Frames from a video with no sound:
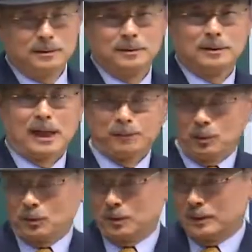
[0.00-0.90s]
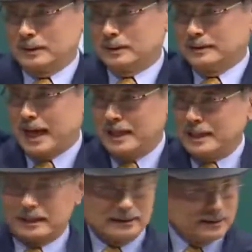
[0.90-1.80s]
they have many
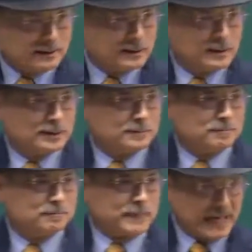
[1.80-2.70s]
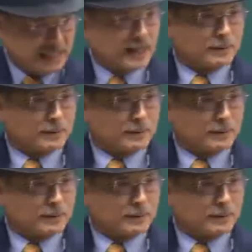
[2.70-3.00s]
years left to live.